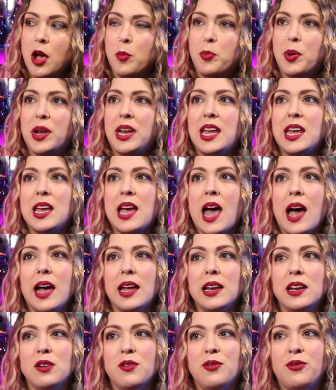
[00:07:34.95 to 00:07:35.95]
But he
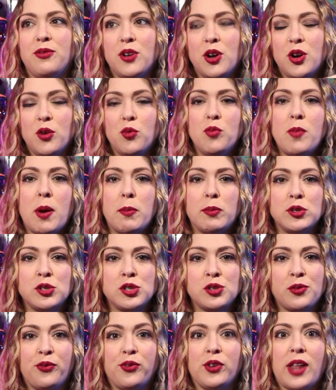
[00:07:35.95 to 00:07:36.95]
kind of
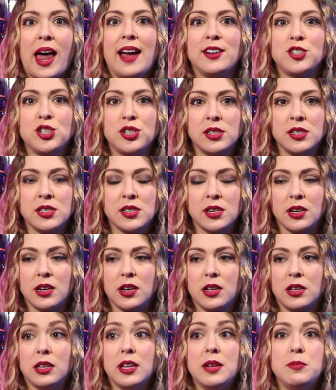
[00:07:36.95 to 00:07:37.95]
remembers flashes
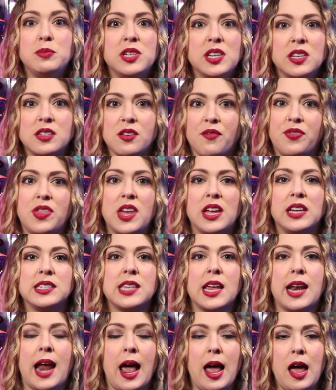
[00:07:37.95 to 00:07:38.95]
and glimpses of things
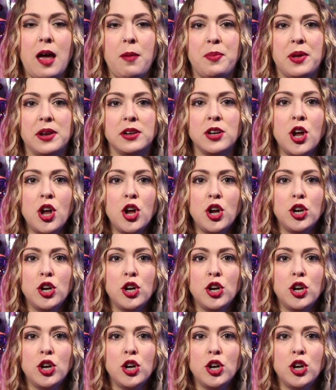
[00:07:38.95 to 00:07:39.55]
that happen.